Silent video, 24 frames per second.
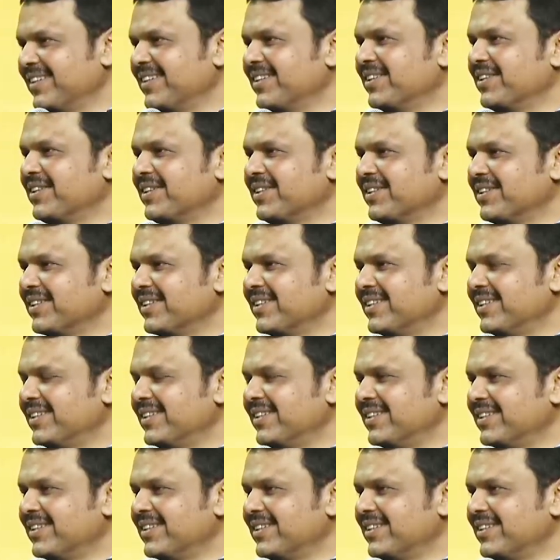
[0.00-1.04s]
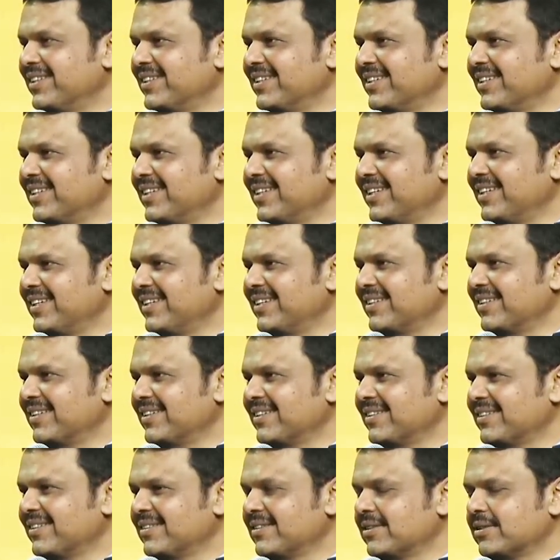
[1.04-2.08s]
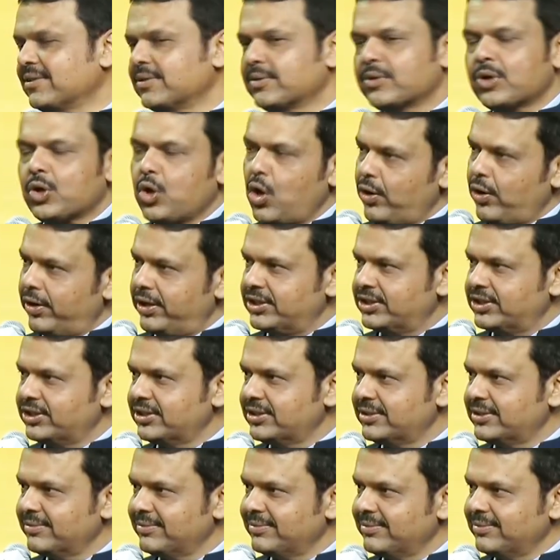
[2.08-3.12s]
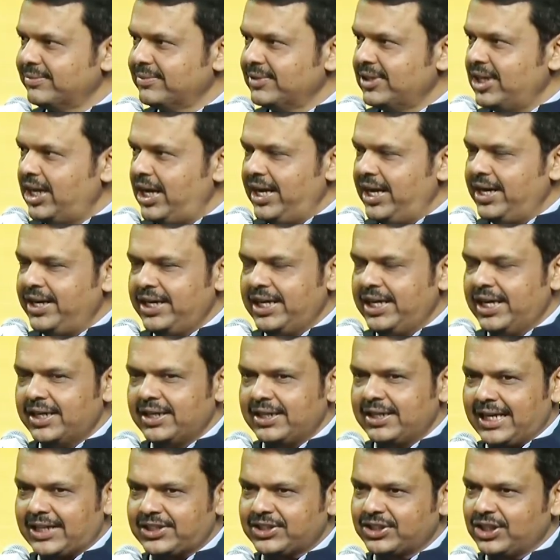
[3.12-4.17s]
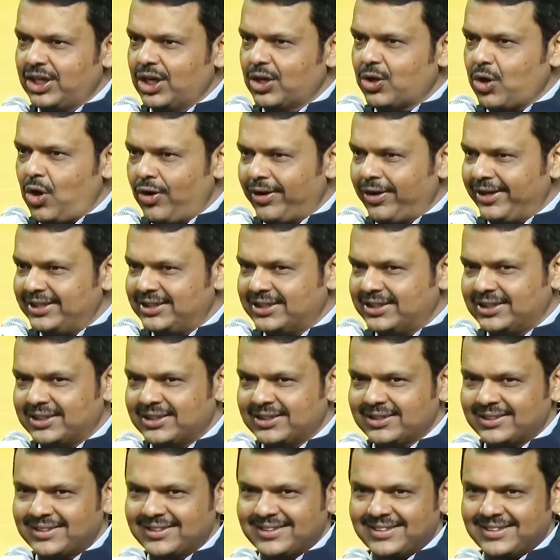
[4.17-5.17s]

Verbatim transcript: you will never enter into an alliance with? Congress. Indian National Congress.